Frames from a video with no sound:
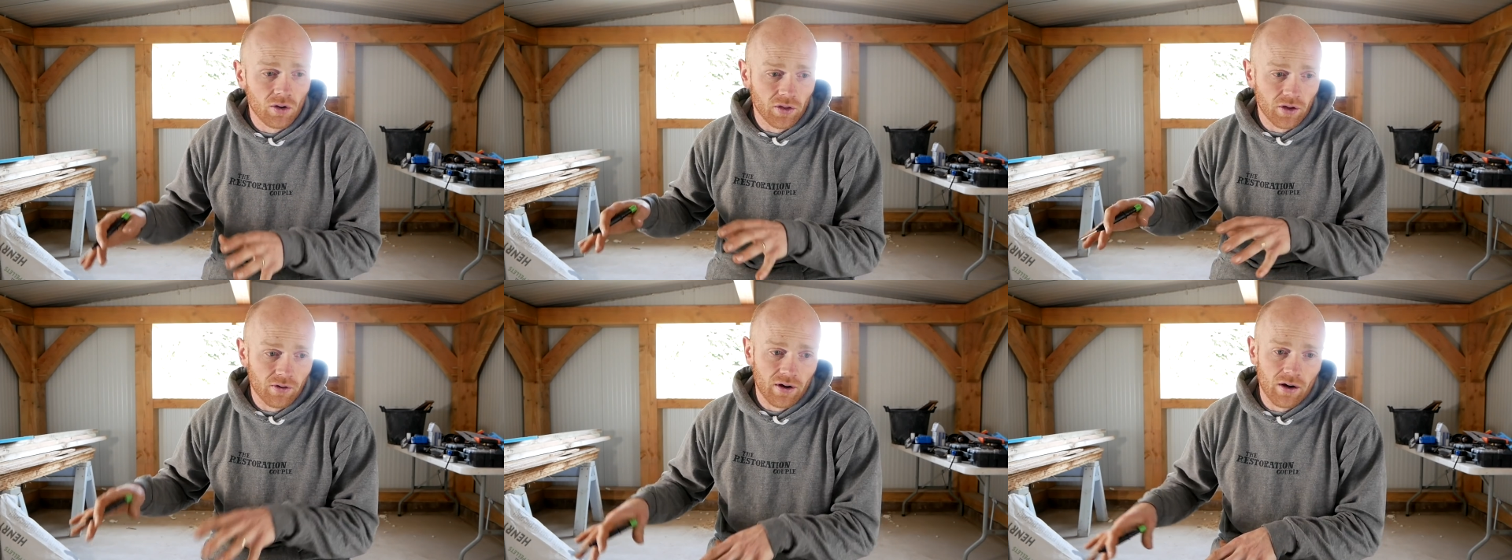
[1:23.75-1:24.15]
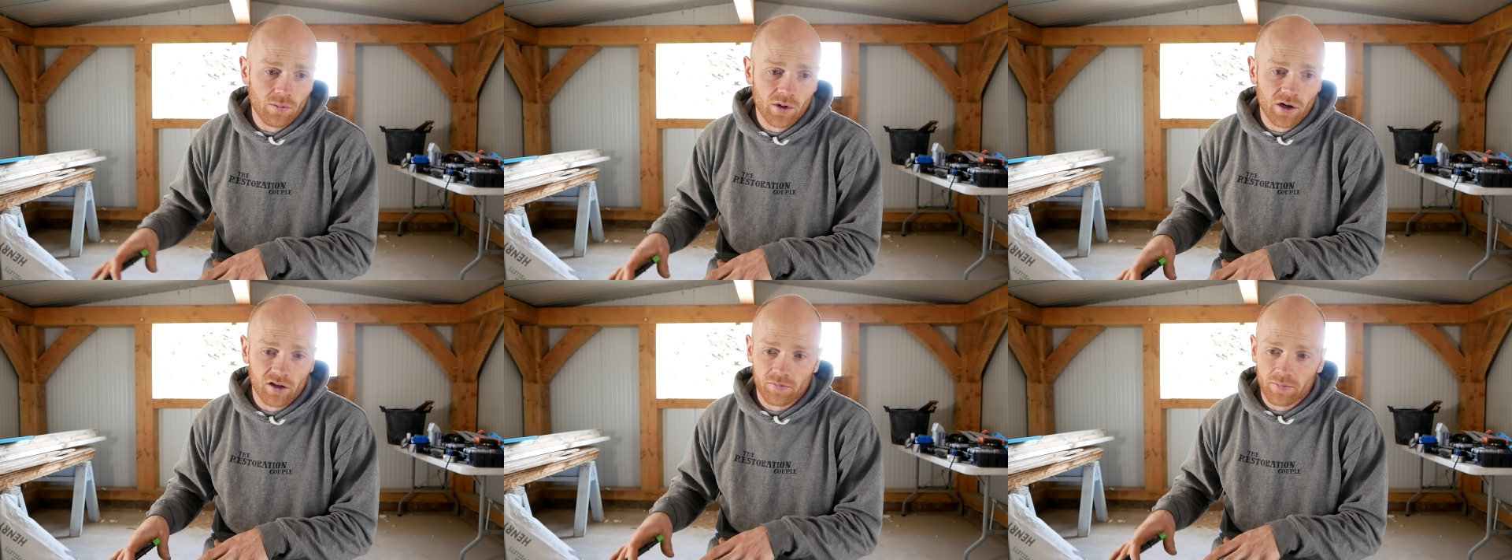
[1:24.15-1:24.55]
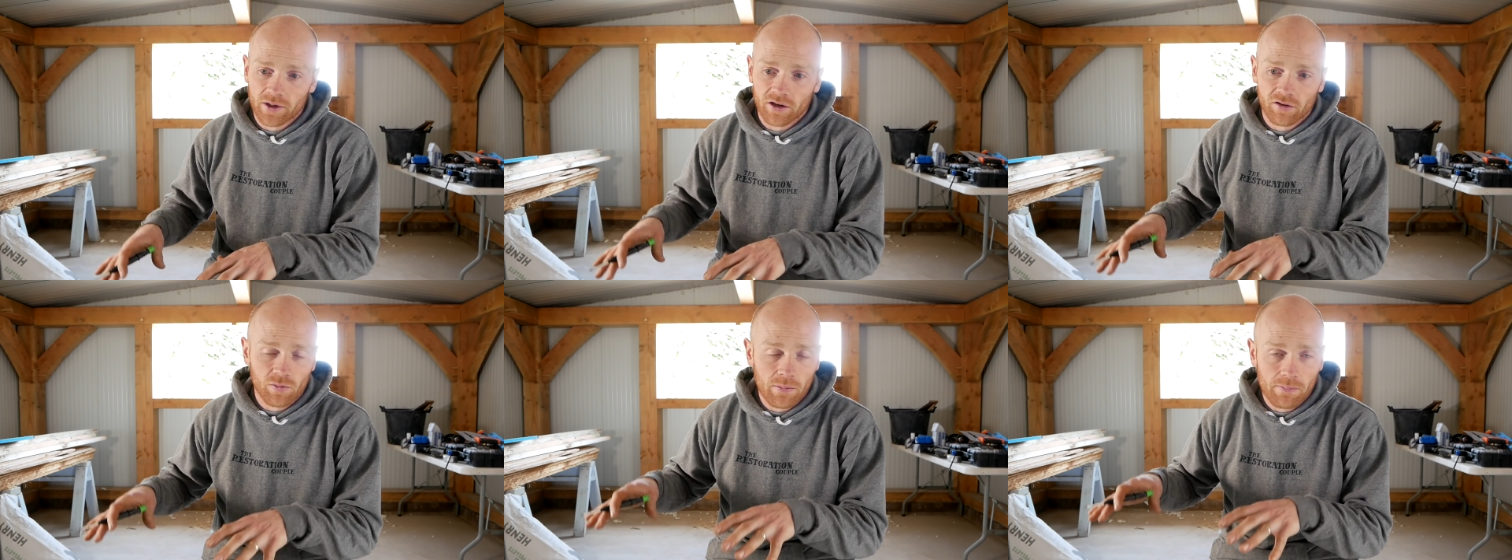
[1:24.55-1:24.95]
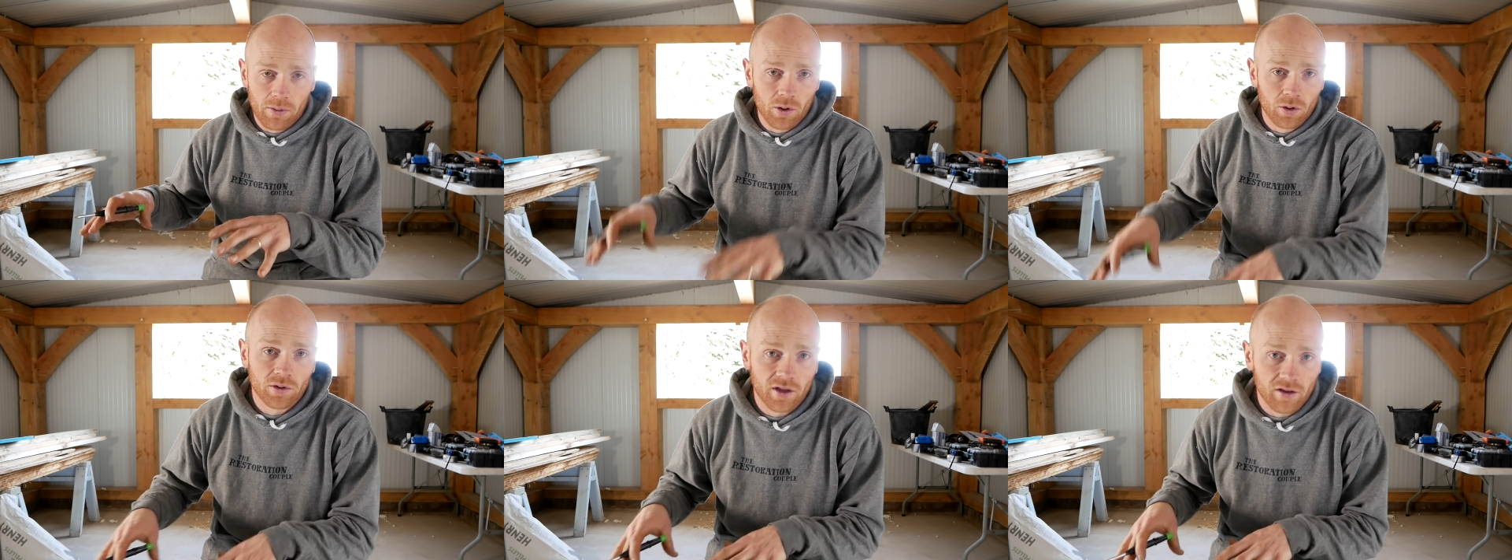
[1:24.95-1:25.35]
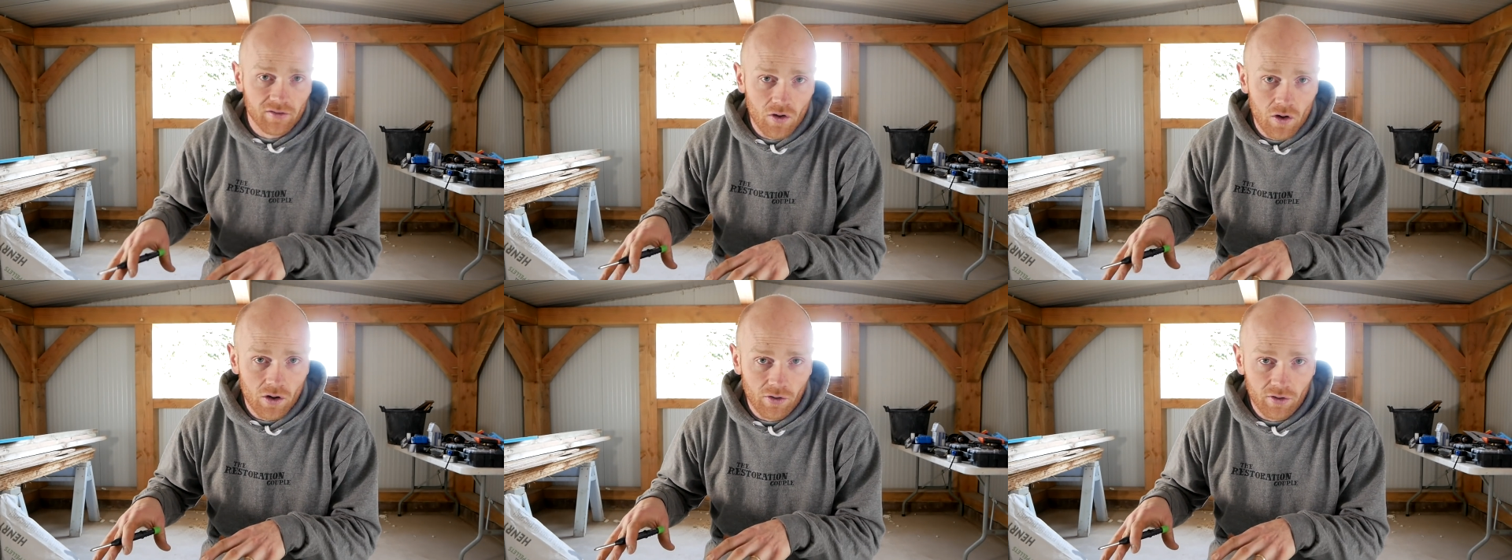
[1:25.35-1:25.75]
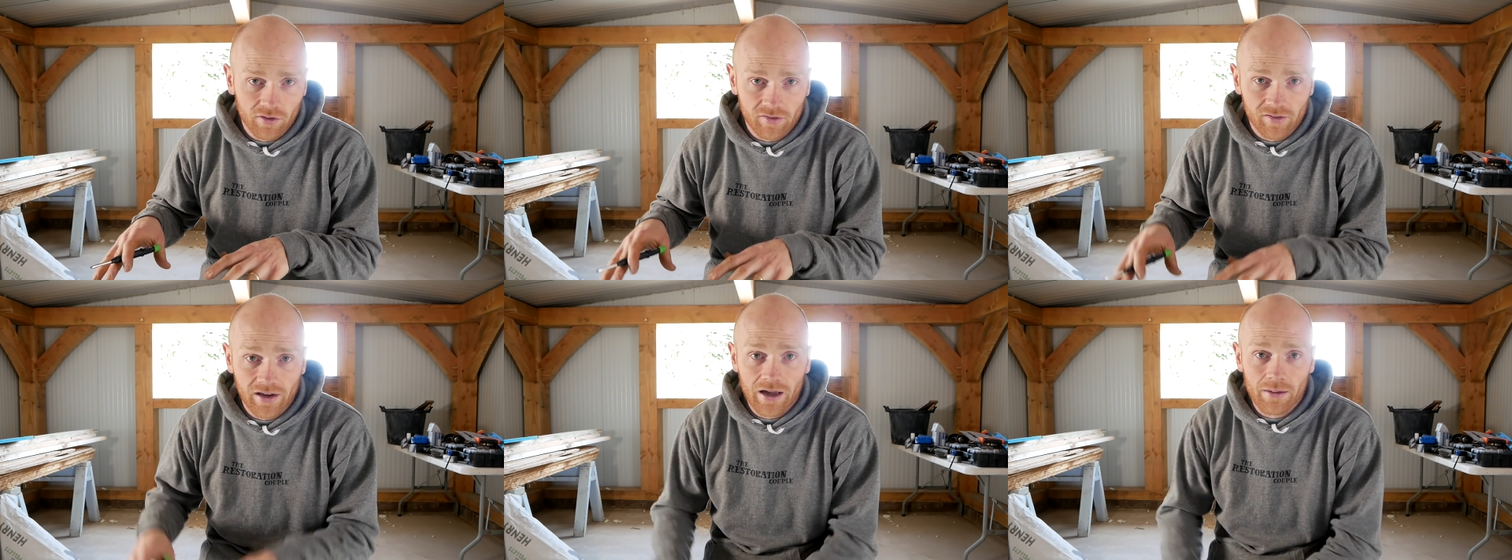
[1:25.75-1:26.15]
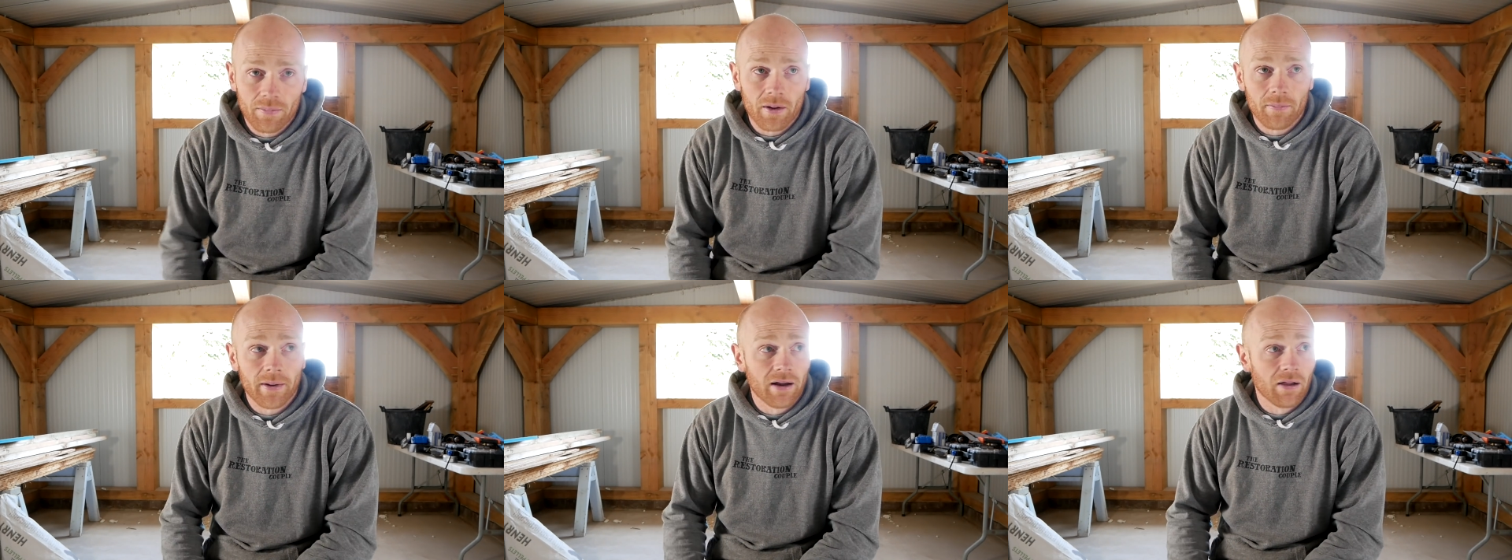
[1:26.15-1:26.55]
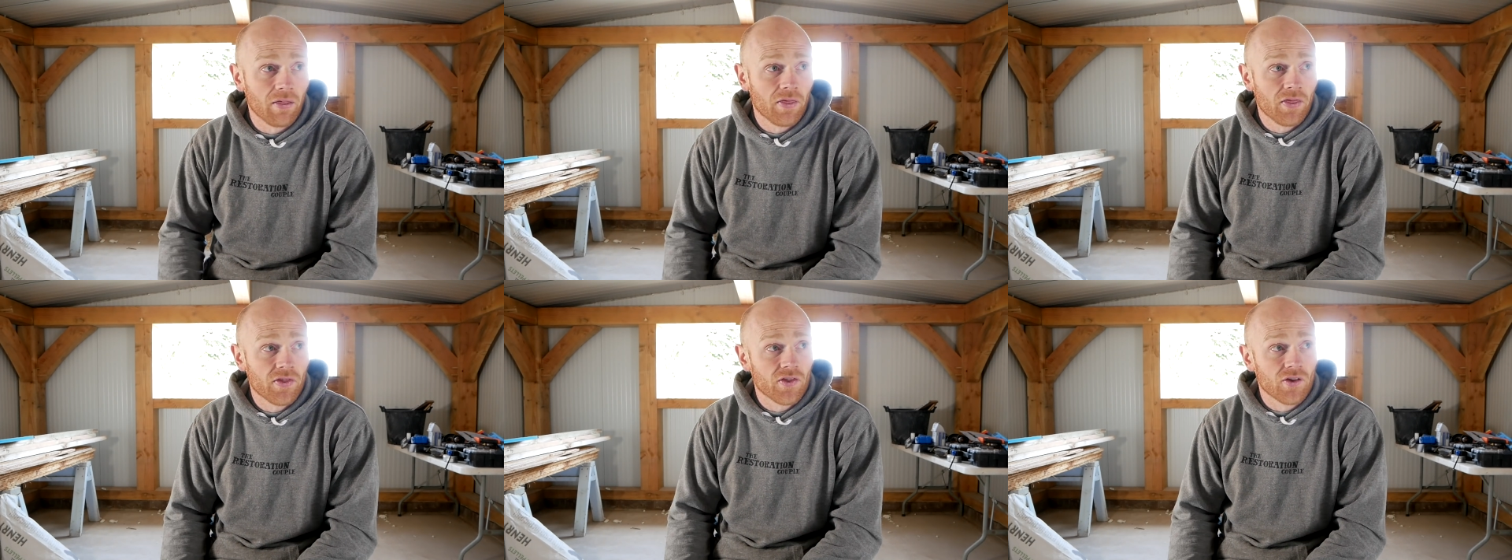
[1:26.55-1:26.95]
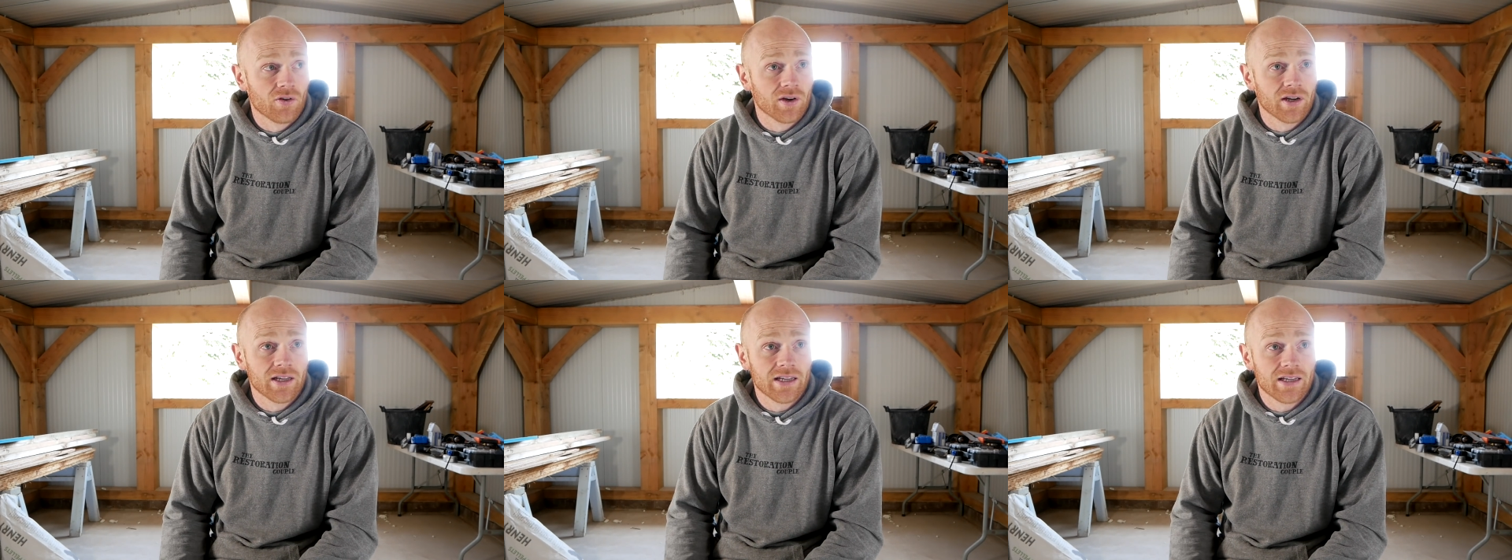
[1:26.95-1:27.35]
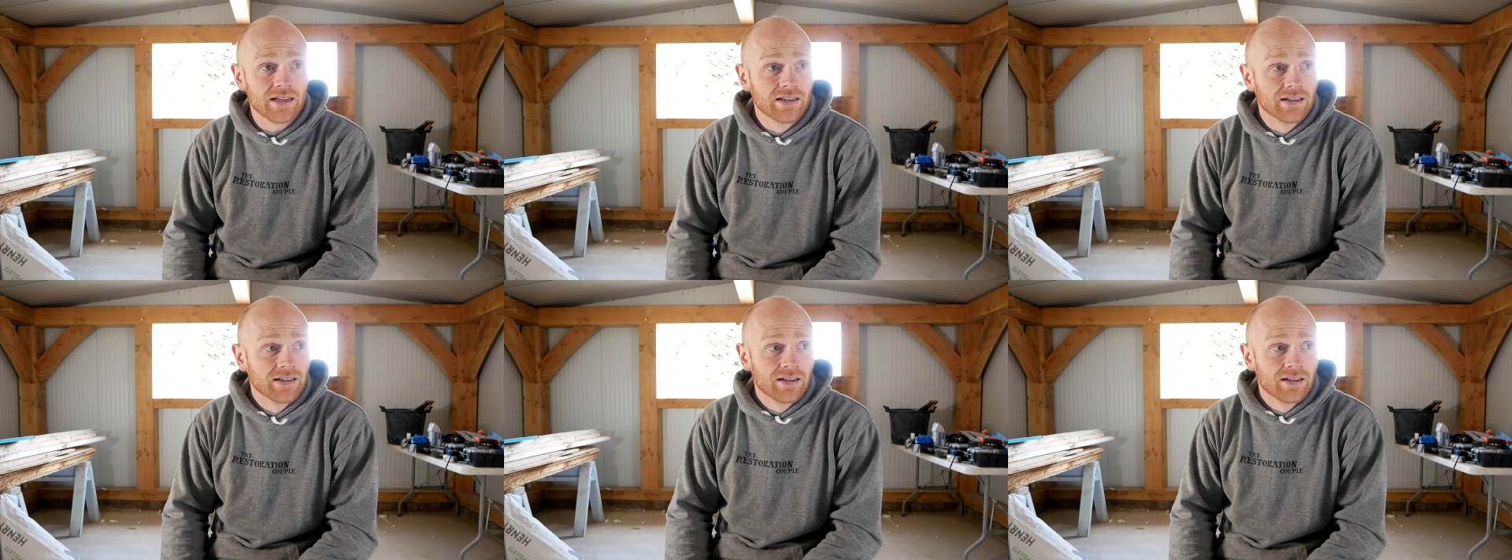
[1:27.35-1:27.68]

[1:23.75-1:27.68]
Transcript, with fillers: on the groundworks because we poured this concrete slab about three